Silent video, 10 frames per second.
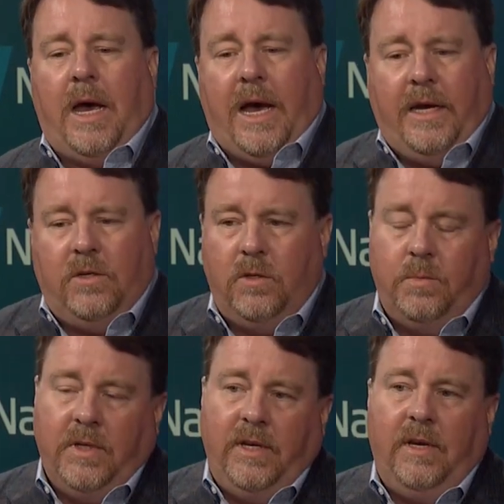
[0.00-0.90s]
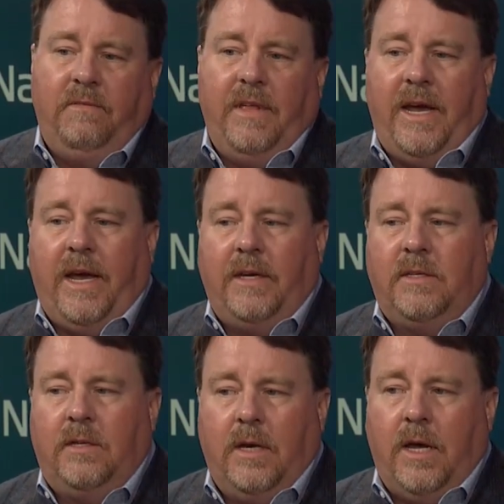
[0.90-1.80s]
I do believe
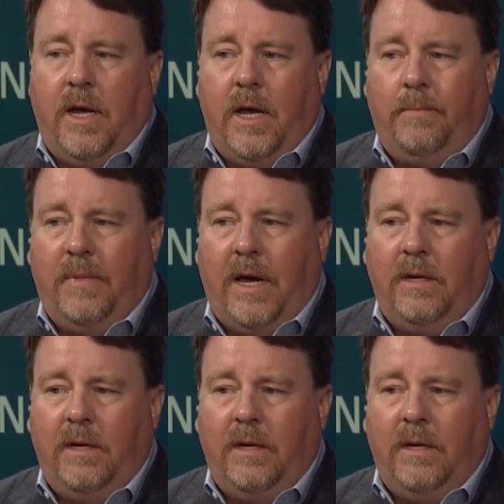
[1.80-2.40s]
that, I